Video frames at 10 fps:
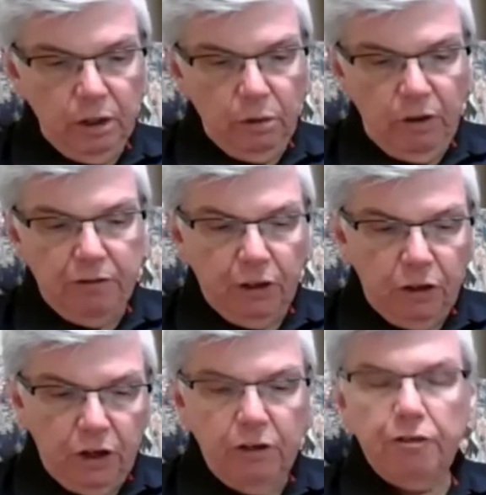We've
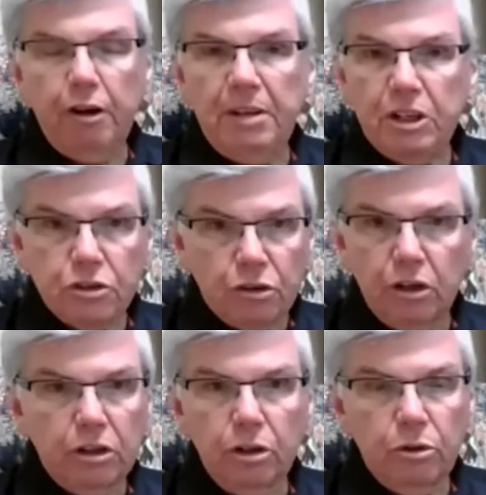learned from
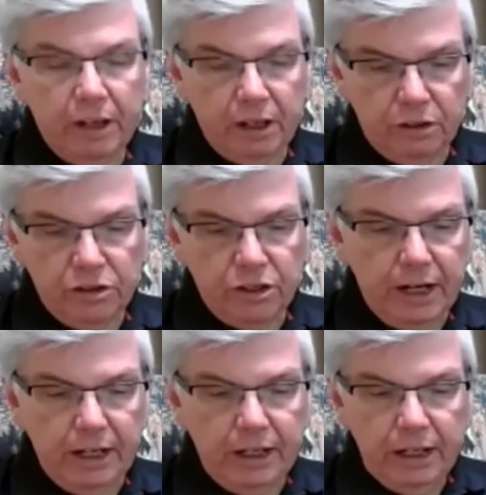historical critical
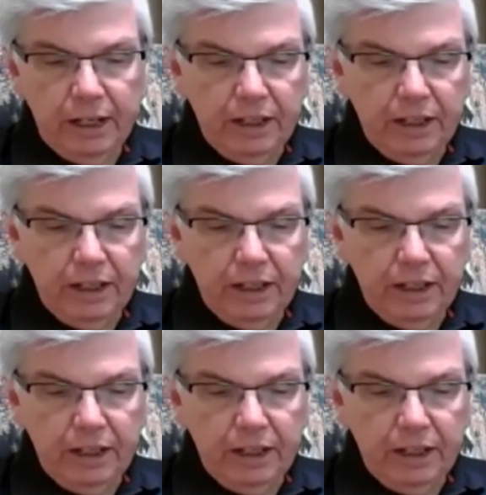study